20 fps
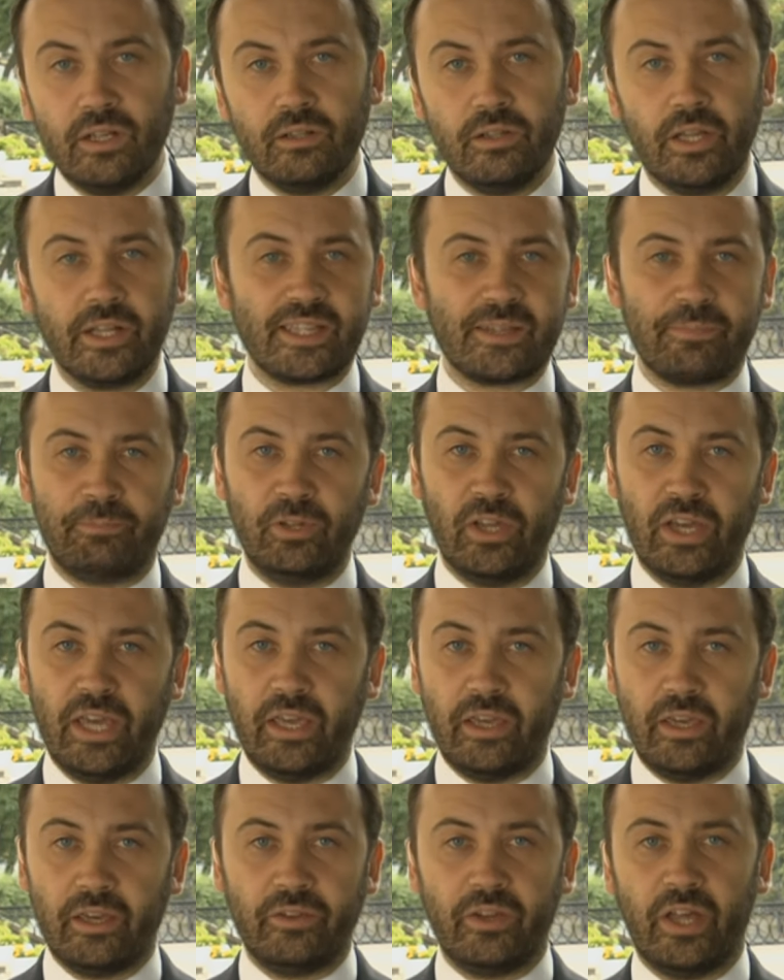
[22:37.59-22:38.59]
Let's
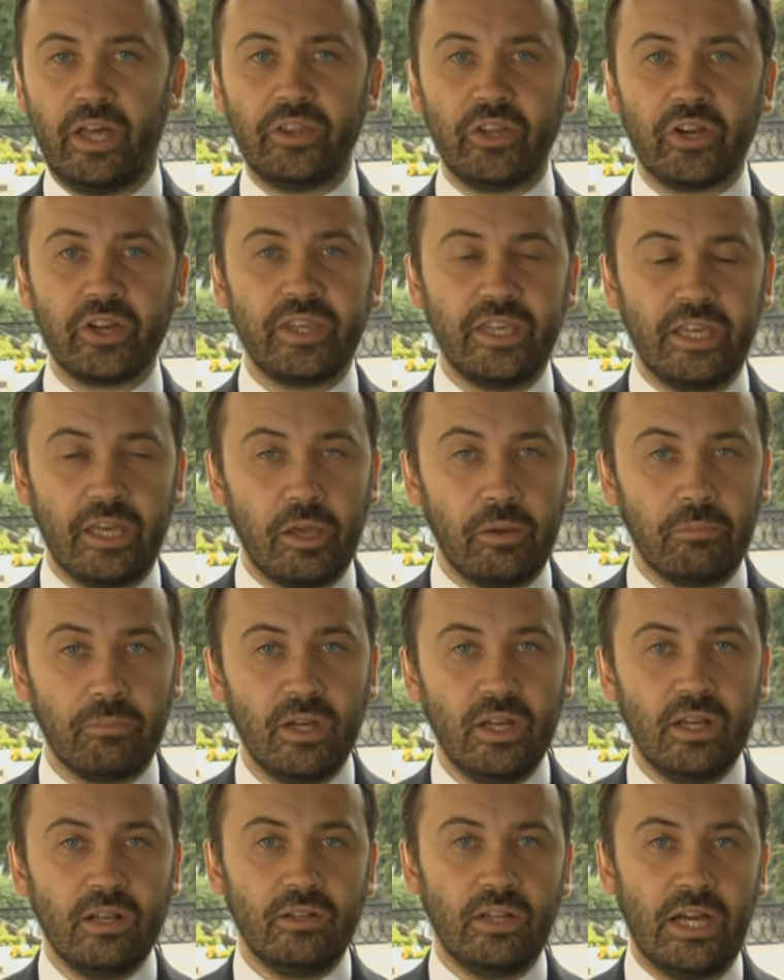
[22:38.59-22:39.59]
play another game
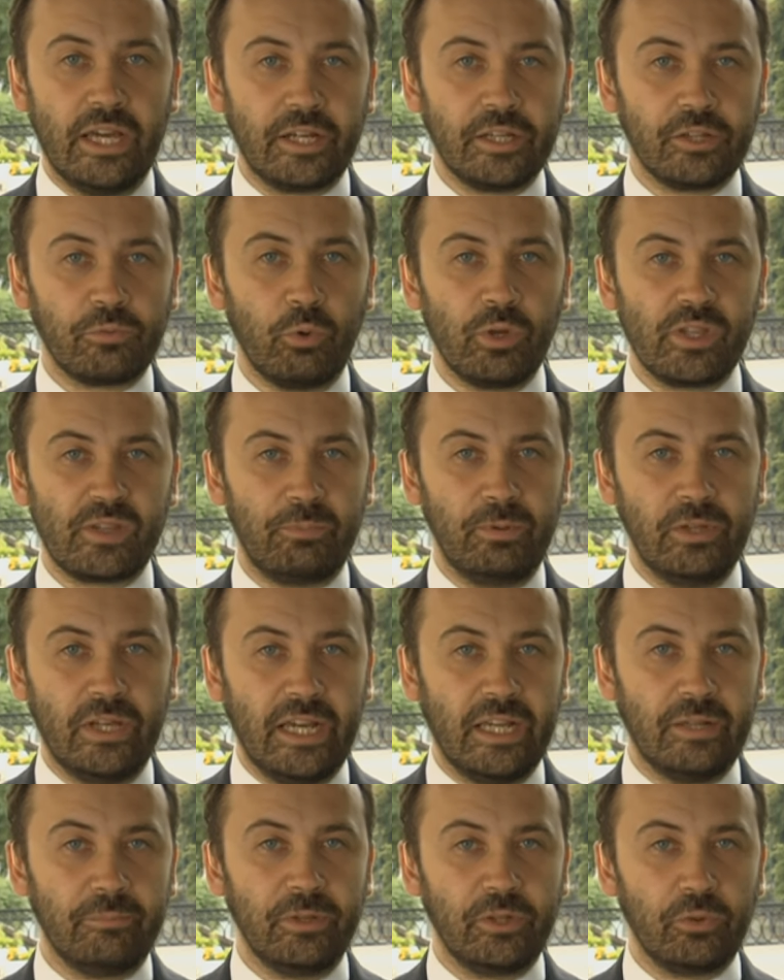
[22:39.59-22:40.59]
like it was
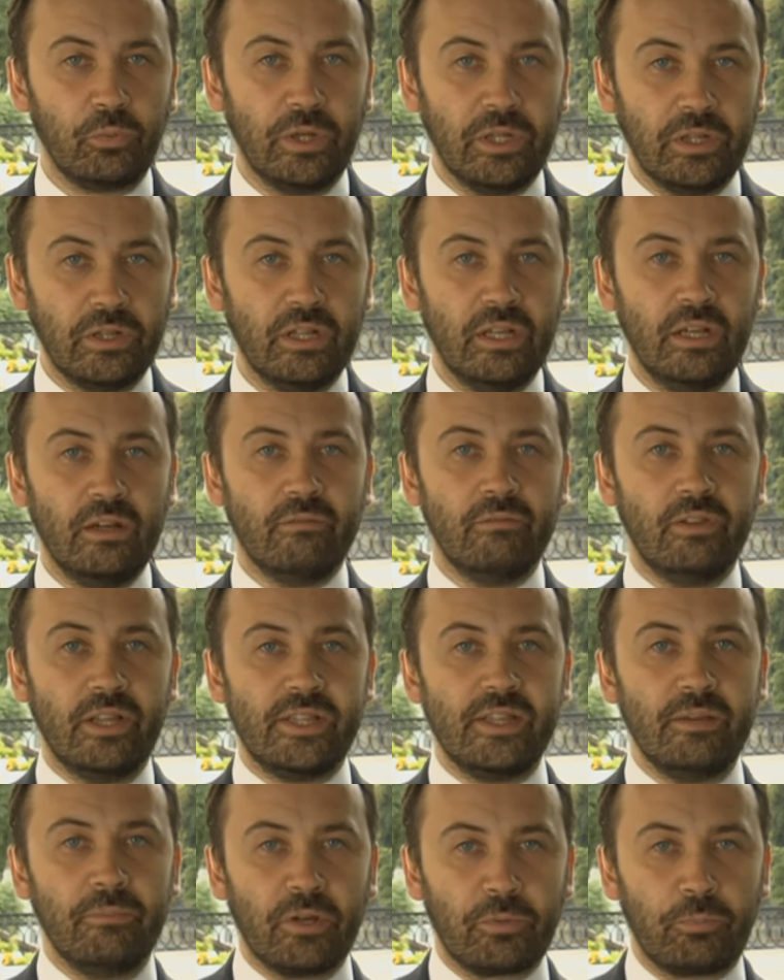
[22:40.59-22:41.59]
played between
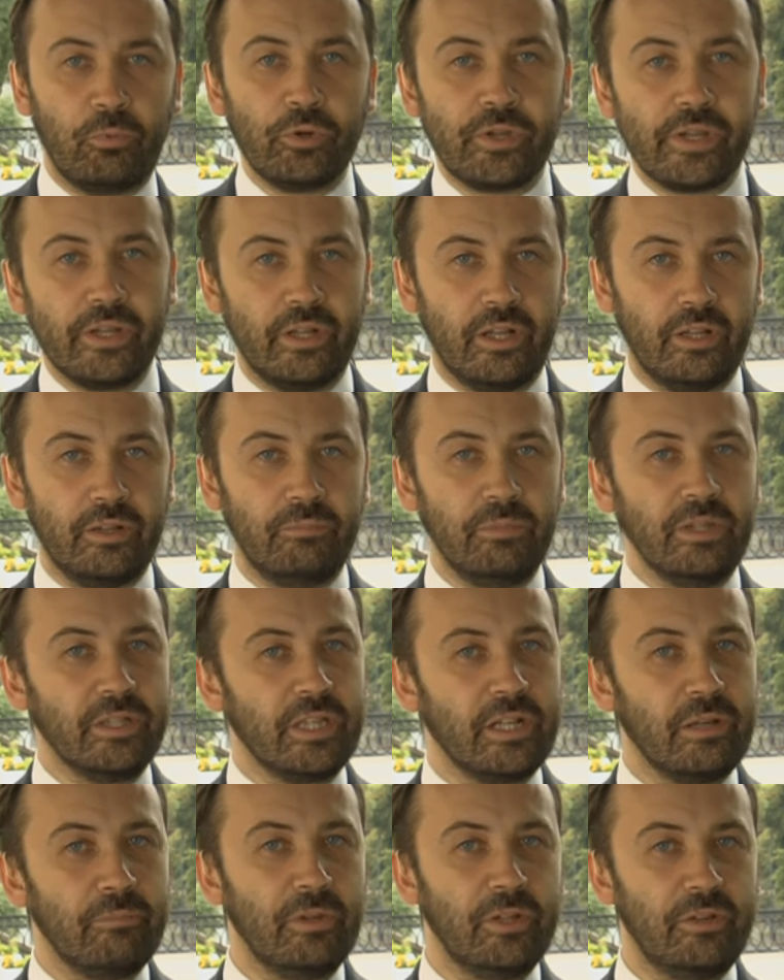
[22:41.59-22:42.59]
Vladimir Putin and
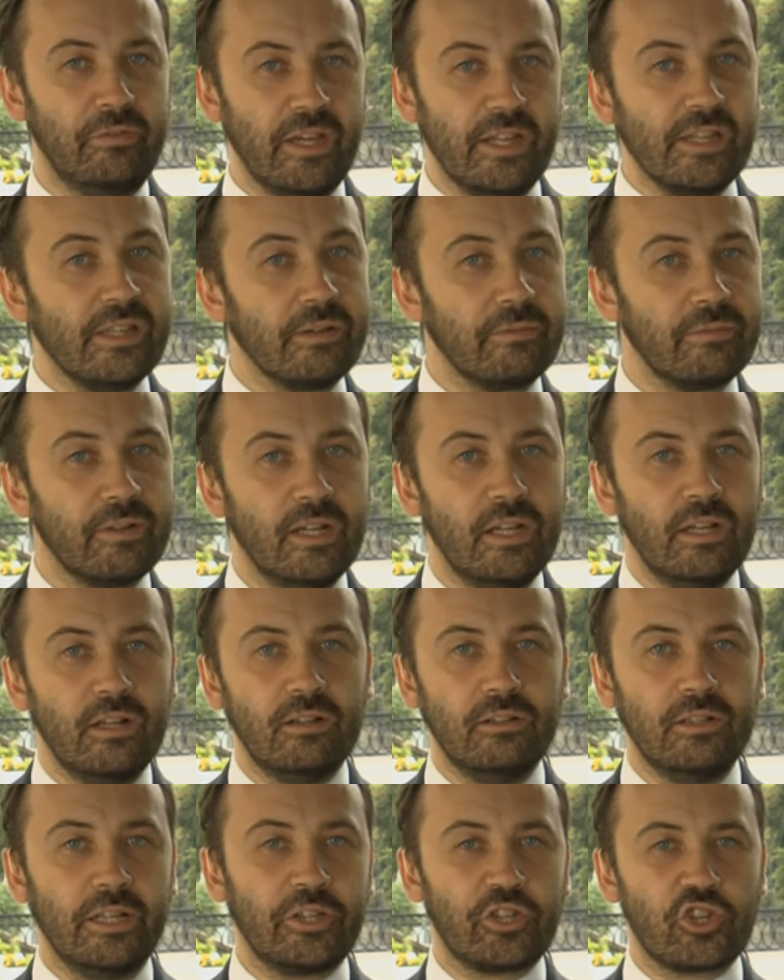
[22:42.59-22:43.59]
Dmitry Medvedev
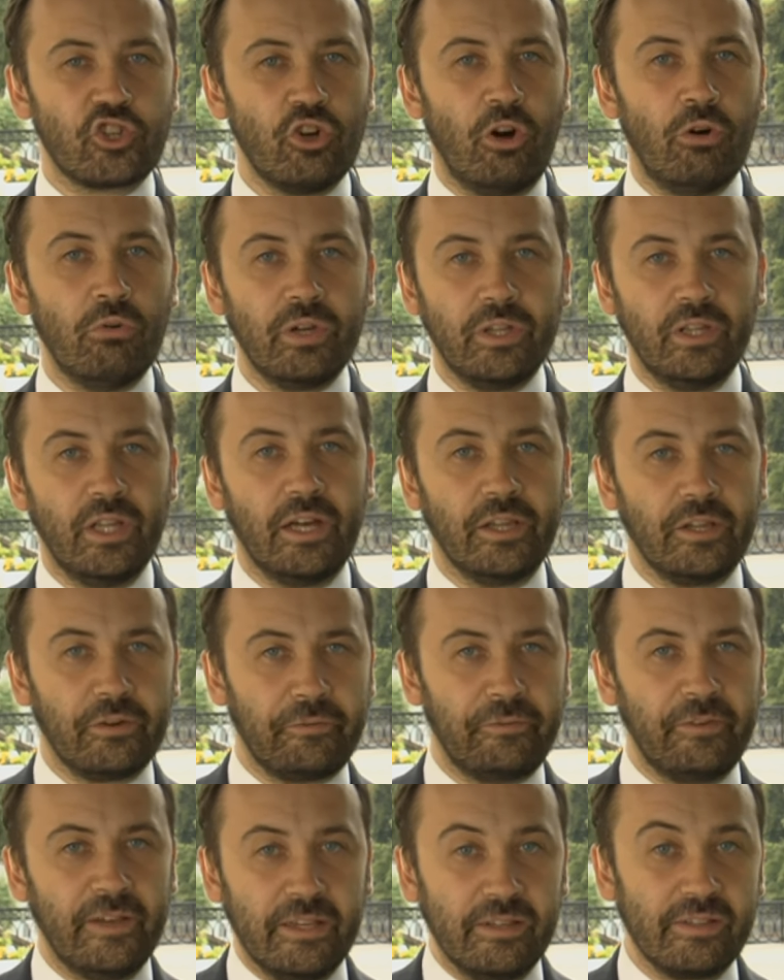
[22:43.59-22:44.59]
let's show another
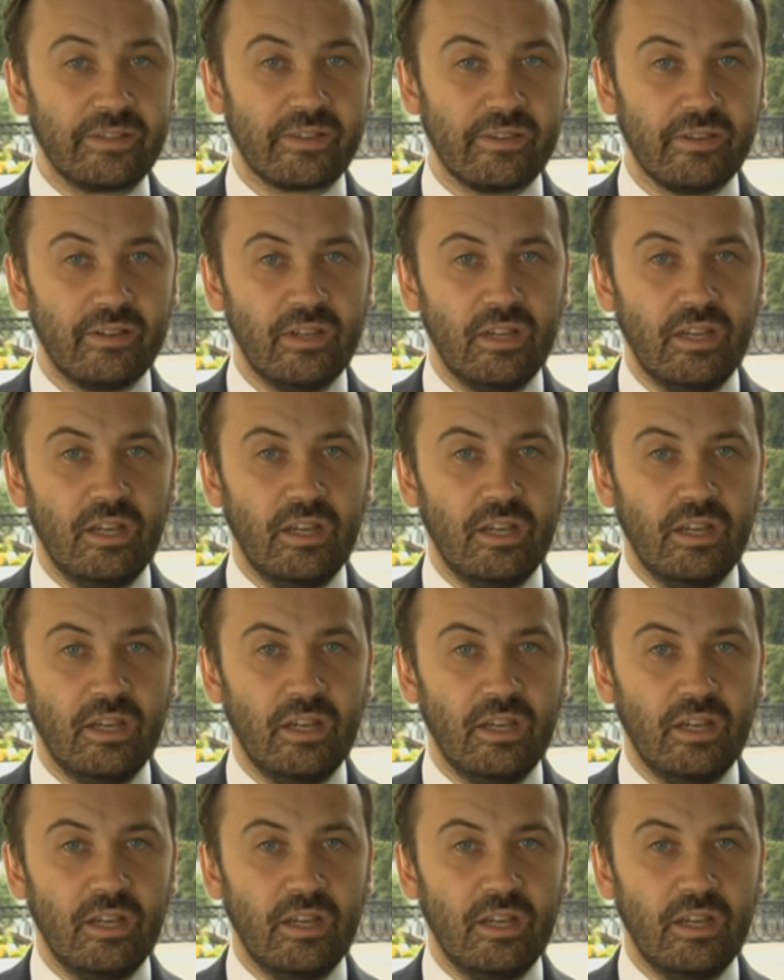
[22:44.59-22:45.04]
face.